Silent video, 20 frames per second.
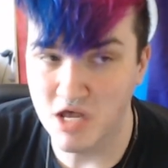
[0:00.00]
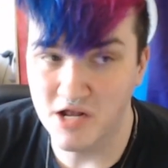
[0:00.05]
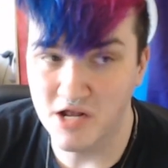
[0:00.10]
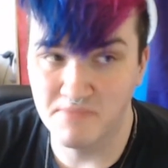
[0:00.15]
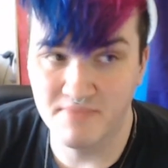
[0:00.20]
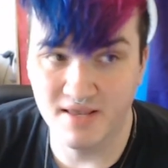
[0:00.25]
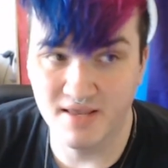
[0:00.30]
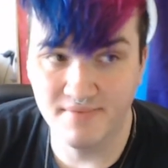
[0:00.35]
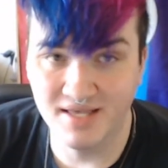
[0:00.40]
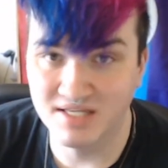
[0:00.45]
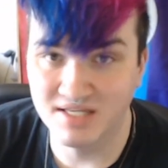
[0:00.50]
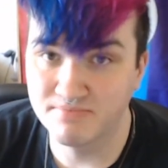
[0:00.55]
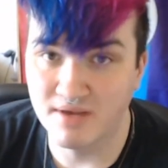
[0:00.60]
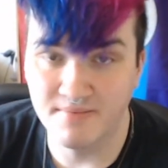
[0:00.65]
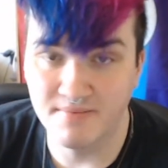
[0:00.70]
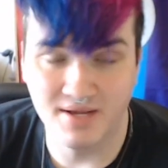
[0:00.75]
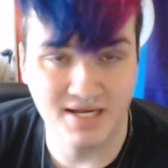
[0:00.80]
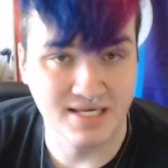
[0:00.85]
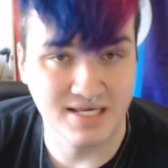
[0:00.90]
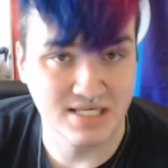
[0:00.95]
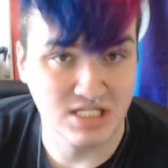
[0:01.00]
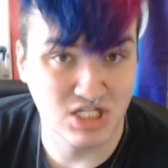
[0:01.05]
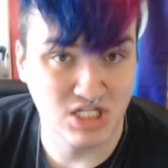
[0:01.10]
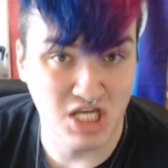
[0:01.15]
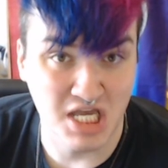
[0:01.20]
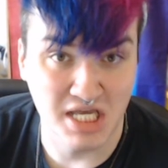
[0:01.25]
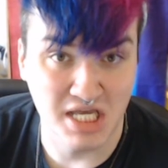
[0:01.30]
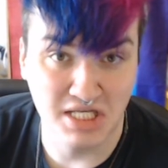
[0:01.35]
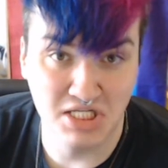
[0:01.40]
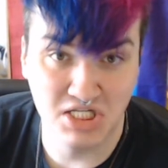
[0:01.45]
maybe if my body's
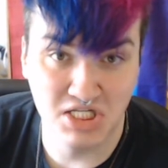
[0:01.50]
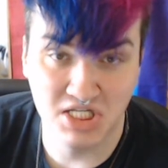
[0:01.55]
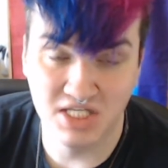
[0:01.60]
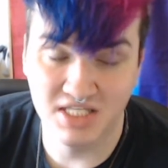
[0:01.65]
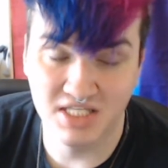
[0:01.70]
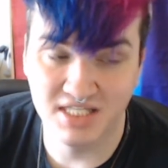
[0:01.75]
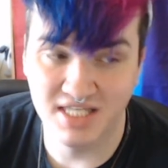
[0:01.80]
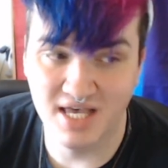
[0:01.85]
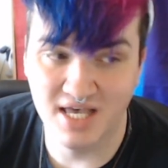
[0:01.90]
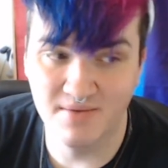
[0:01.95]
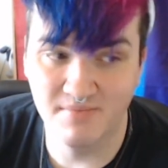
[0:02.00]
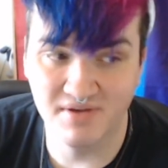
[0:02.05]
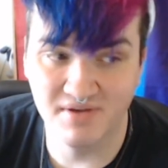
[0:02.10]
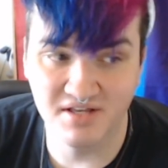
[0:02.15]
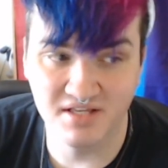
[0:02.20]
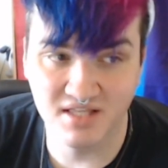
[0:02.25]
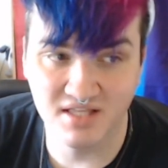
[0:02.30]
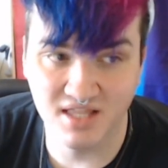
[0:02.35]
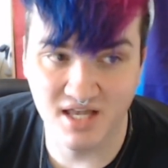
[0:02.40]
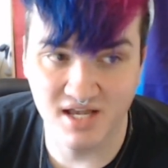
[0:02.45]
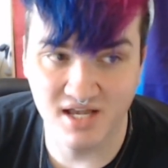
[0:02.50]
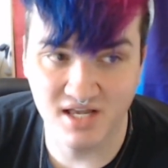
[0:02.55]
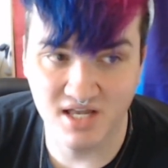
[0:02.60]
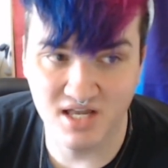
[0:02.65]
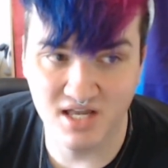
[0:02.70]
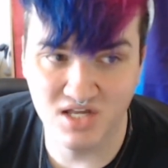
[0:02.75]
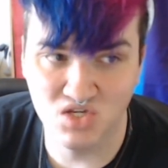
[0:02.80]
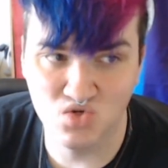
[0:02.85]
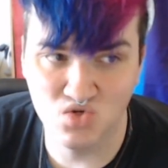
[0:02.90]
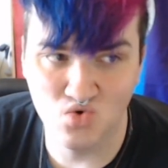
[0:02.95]
changed since then, but like
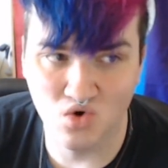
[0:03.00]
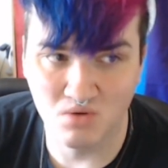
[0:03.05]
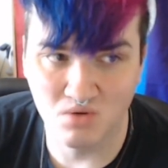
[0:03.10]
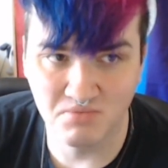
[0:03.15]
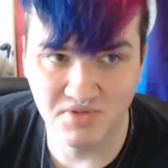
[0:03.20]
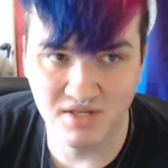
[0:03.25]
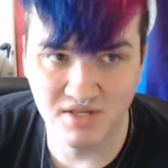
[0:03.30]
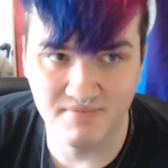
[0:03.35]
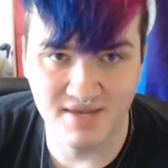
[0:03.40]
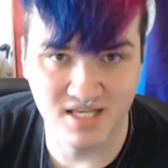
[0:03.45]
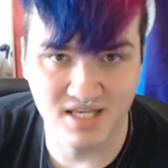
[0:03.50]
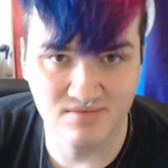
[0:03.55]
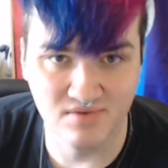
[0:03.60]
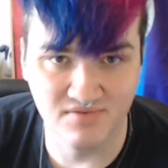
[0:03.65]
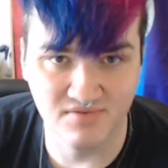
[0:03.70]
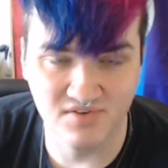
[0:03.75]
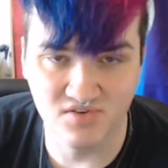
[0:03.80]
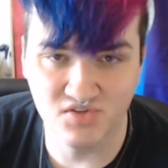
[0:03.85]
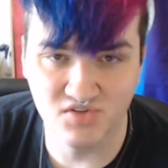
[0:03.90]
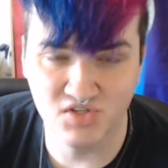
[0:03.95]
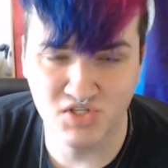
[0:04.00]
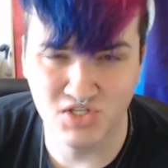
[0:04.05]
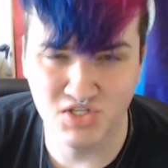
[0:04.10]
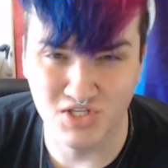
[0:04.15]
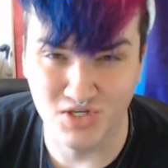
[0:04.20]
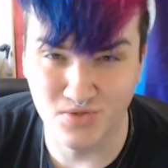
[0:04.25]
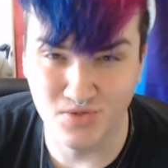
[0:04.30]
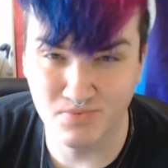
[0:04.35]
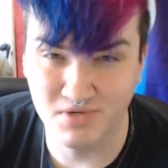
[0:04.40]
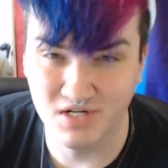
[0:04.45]
it normally makes me feel
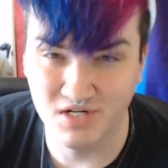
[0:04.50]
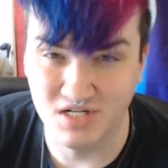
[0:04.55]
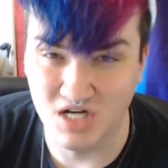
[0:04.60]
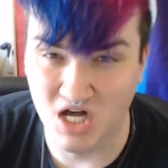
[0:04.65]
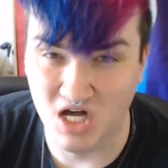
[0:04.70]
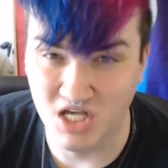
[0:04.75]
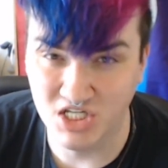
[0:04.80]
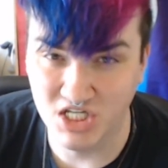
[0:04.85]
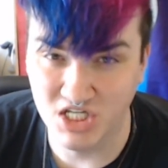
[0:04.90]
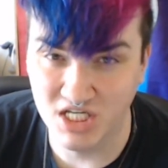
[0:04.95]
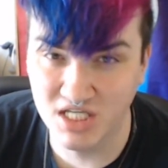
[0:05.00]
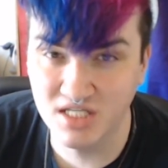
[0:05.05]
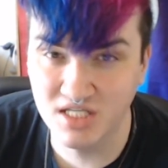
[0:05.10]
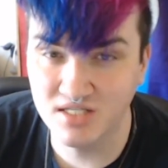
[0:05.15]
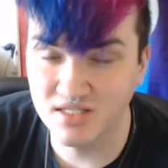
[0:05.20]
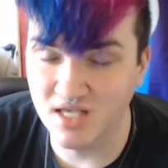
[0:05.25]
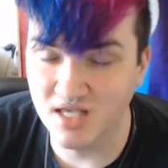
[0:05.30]
super nauseous.